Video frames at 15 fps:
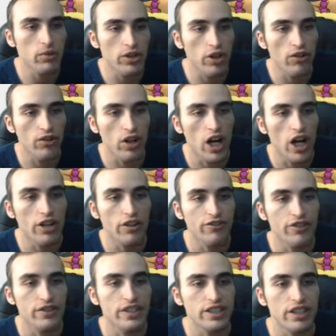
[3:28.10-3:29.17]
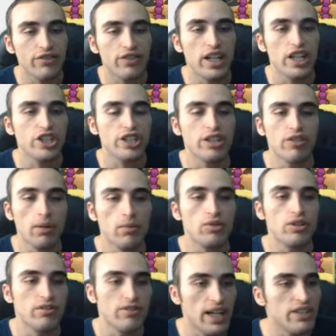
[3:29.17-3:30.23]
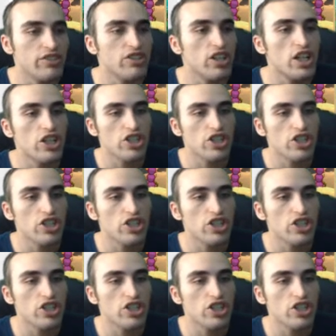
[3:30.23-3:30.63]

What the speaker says: over 150 different HD Rumble events.